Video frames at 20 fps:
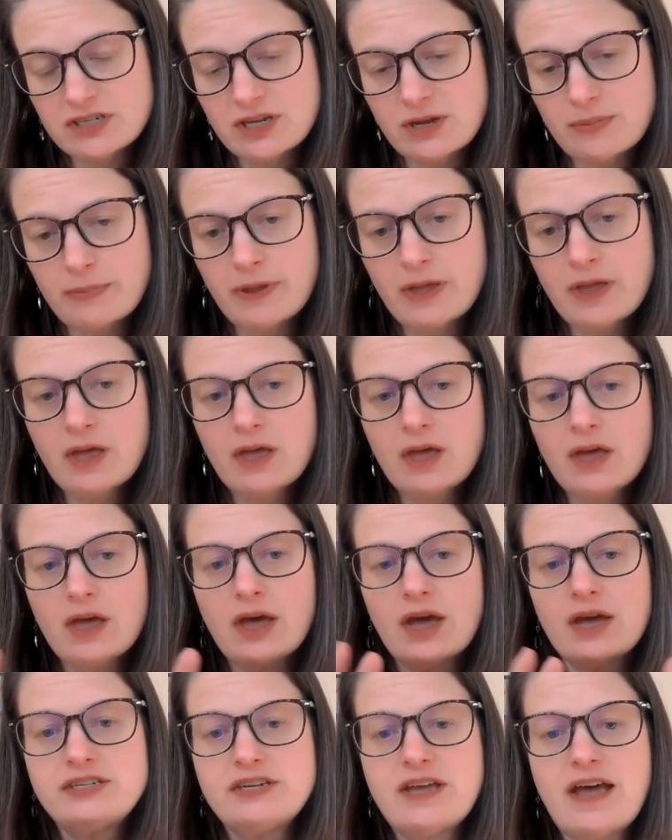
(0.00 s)
system
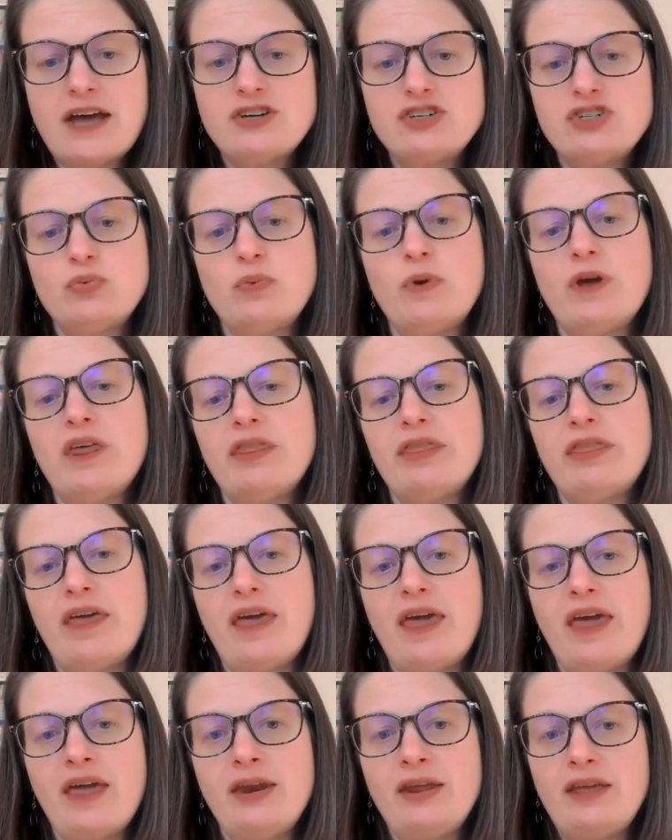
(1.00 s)
attached
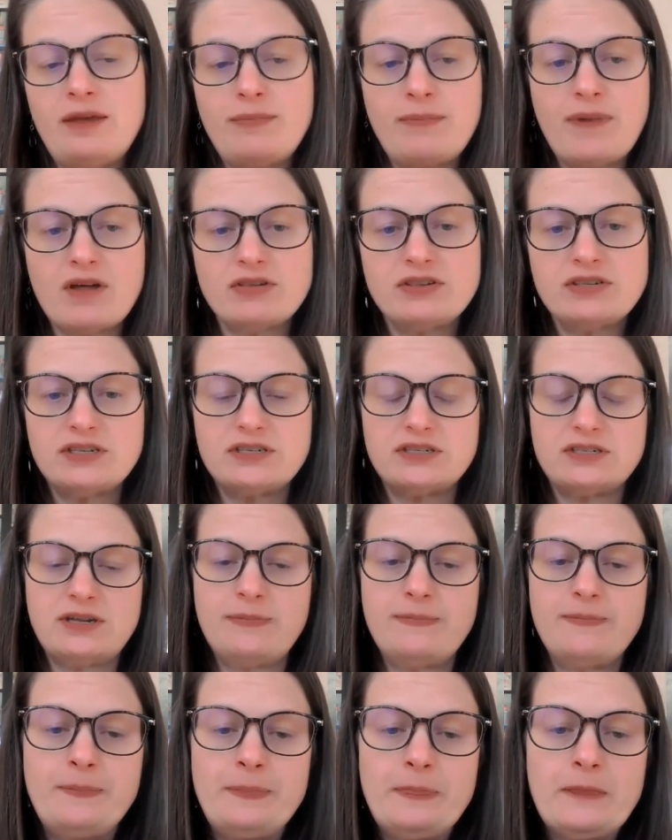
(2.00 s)
with an email
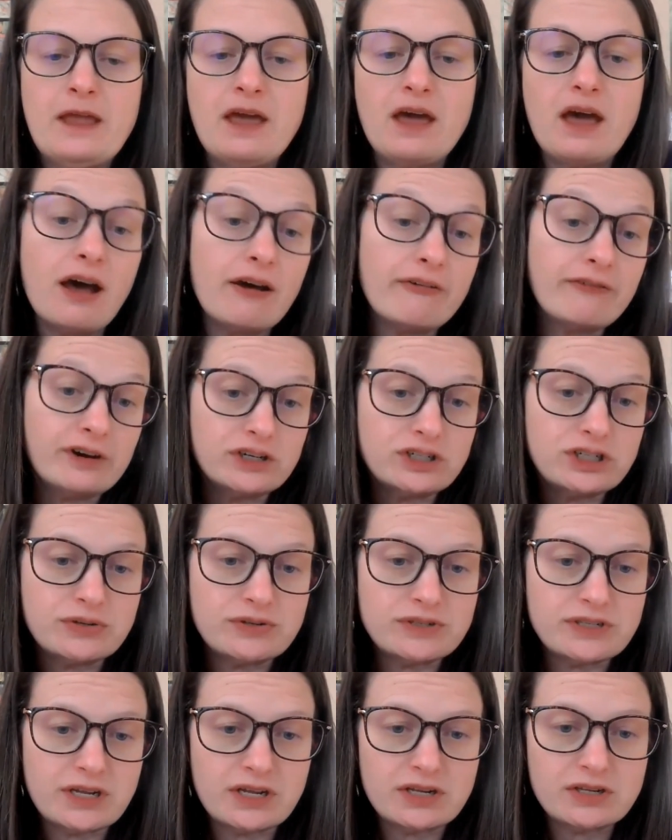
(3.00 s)
system of your
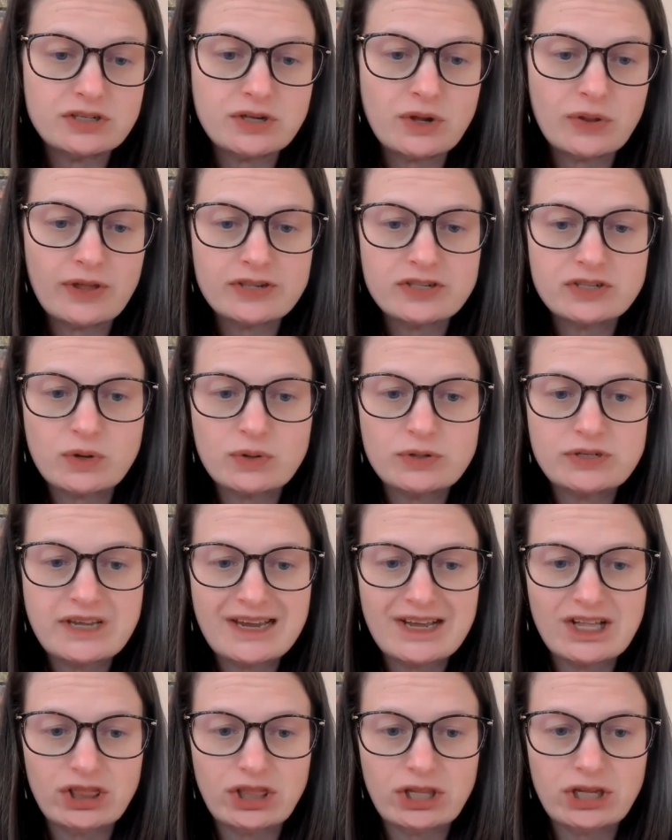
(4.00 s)
choosing. So let's go
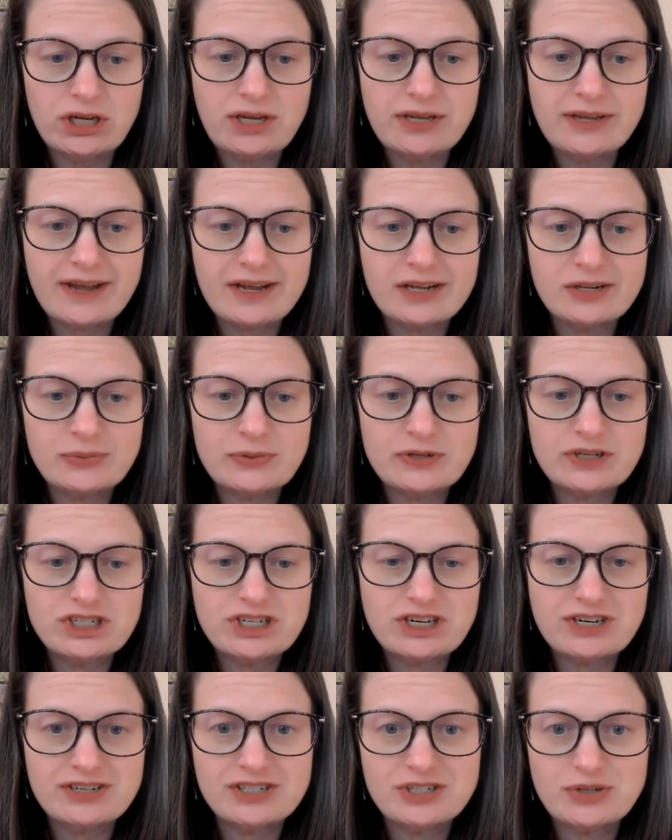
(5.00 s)
take a look, and
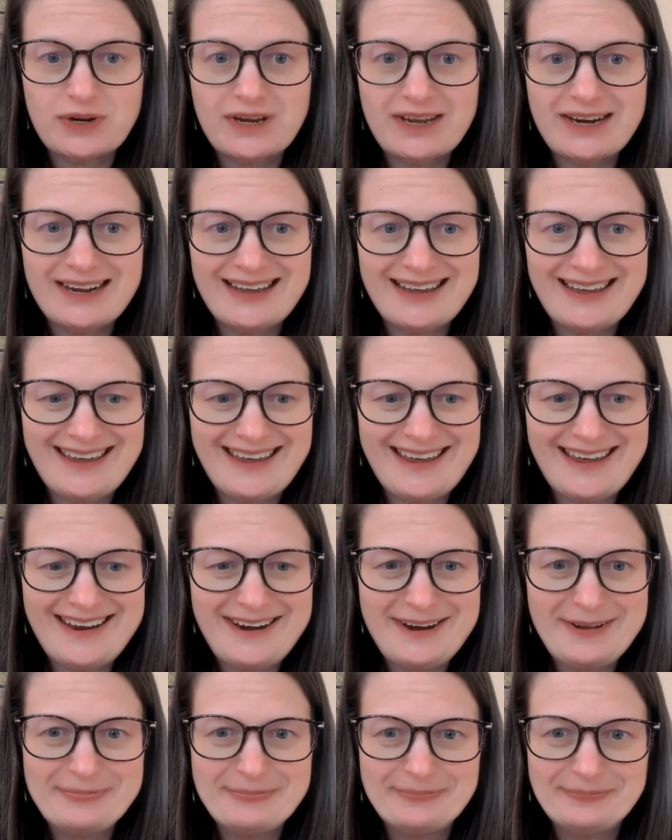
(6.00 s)
we'll share screen
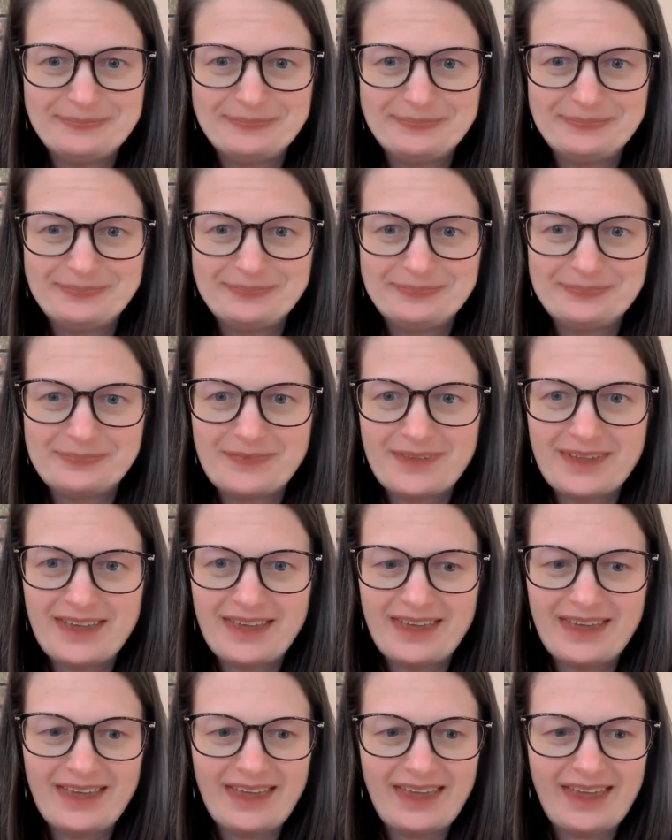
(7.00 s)
again.
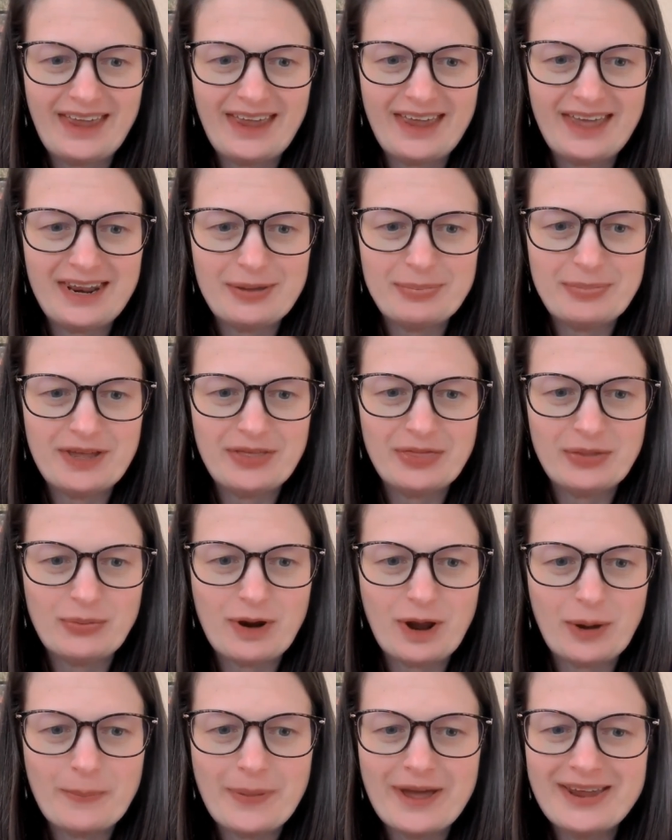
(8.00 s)
And I'm hitting
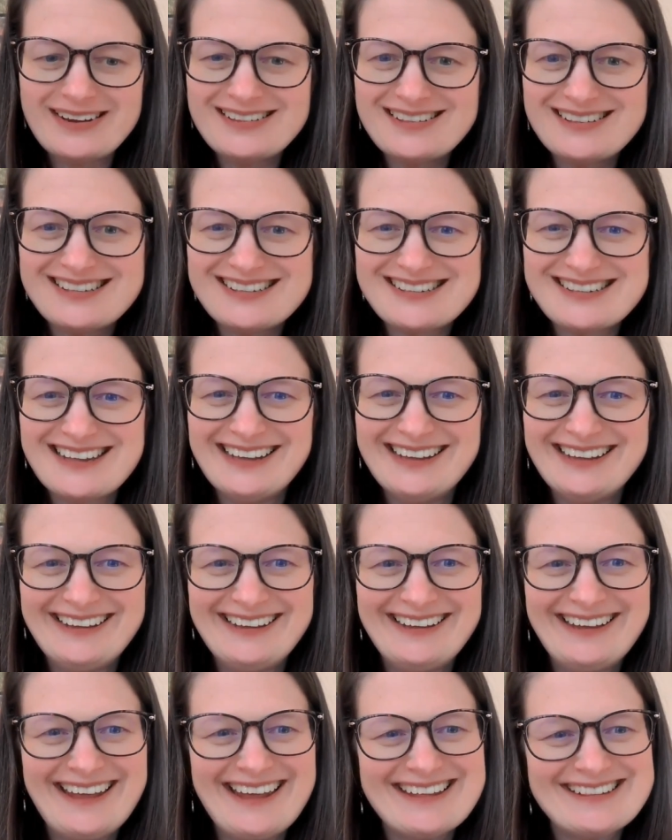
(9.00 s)
the wrong buttons.
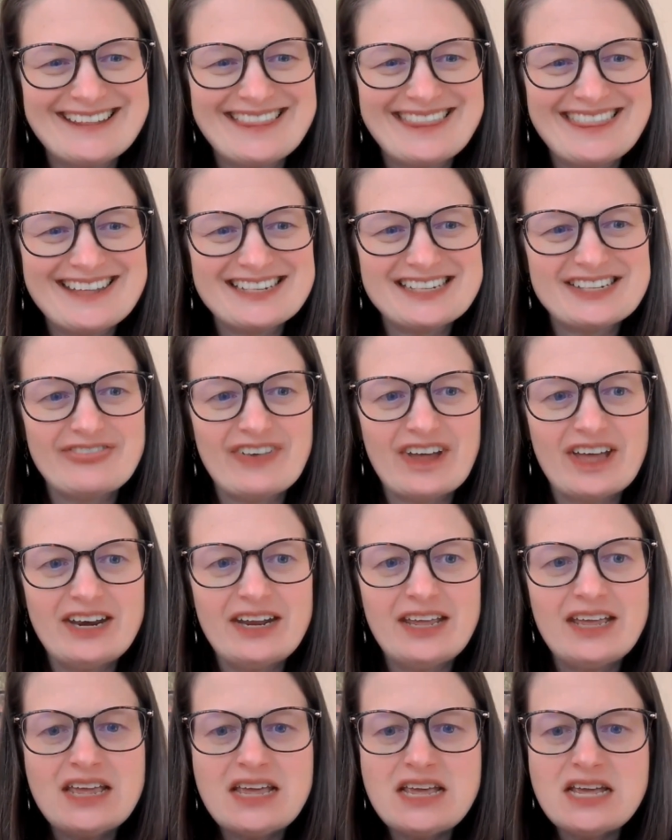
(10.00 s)
Isn't this
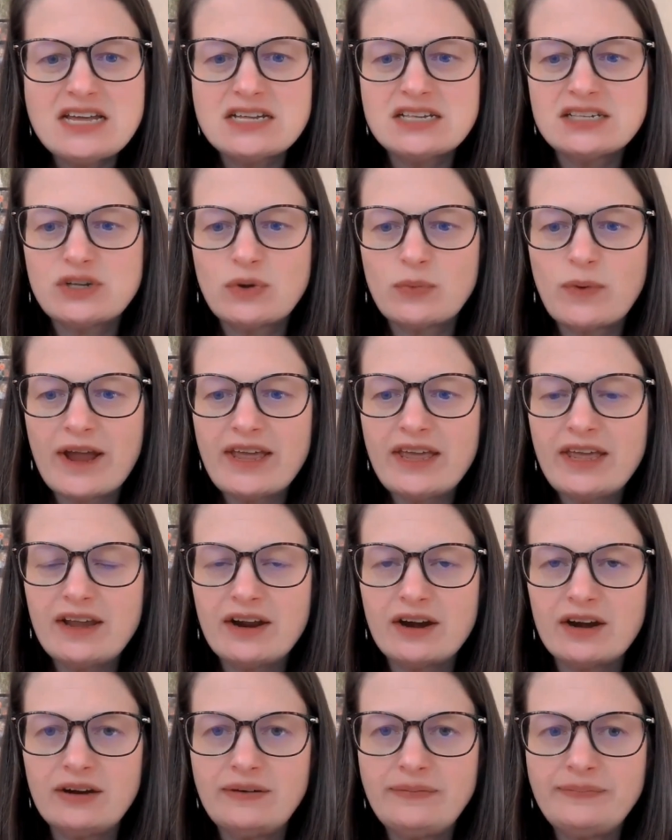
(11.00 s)
fun? So right
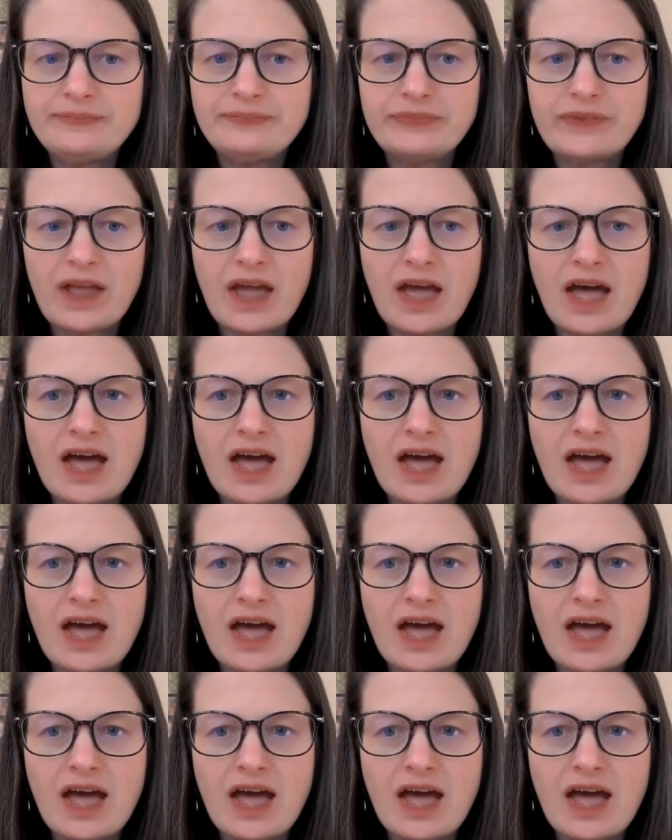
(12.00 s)
here,